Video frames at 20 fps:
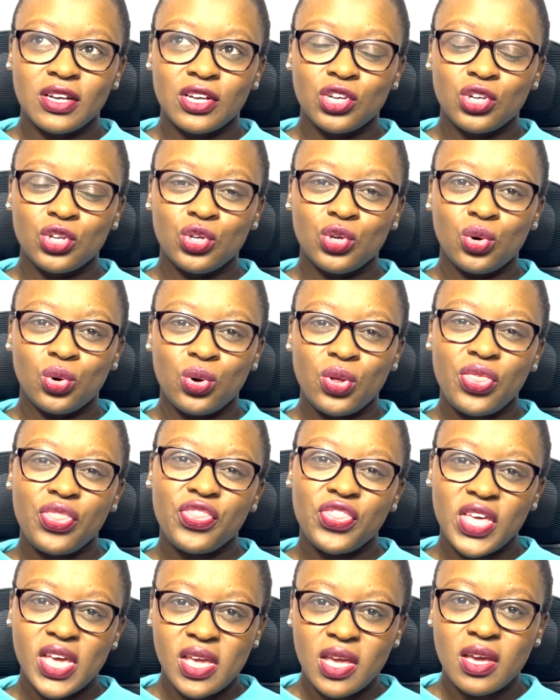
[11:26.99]
your
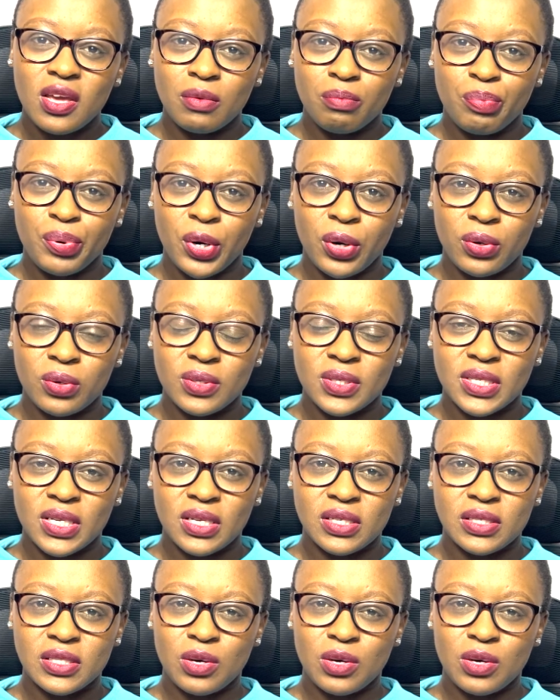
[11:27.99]
thinking process.